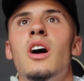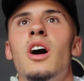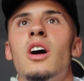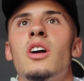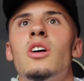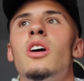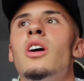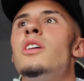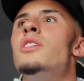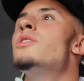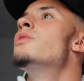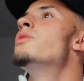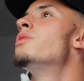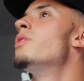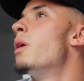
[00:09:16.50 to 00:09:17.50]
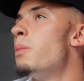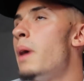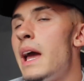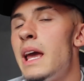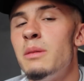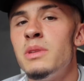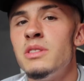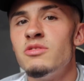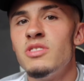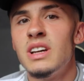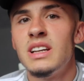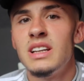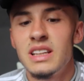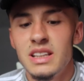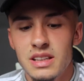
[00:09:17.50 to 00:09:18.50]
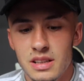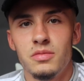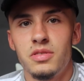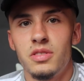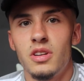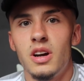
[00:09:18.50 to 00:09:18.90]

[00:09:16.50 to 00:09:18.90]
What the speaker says: I'm aiming really for,